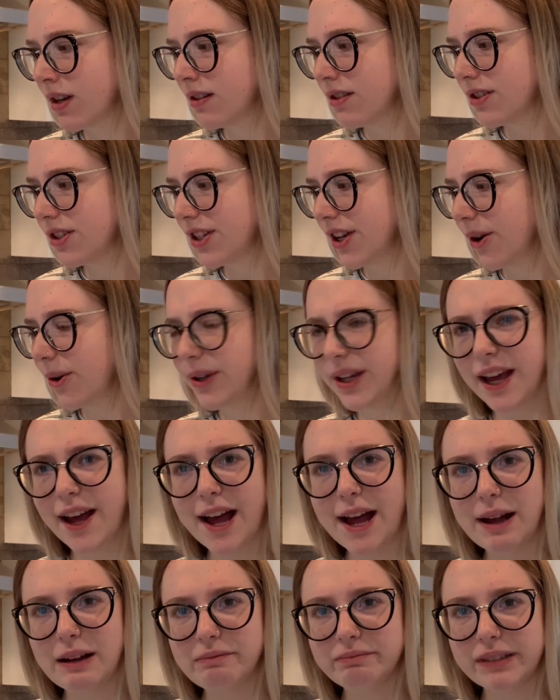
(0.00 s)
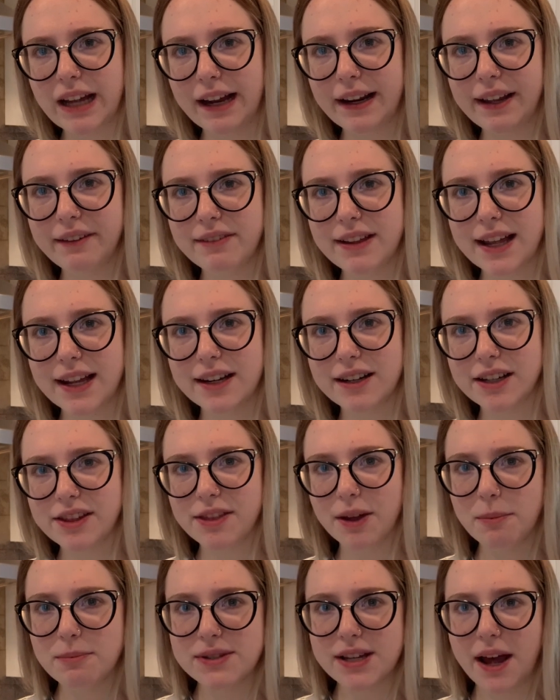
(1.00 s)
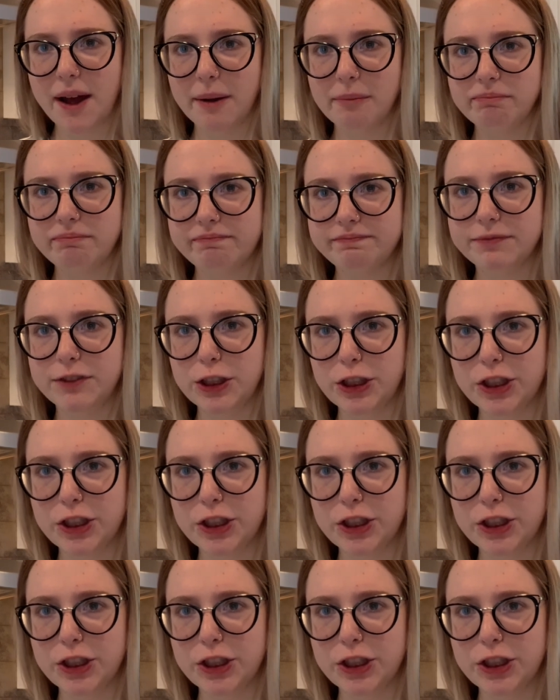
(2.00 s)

So yeah, I give that a thumbs up for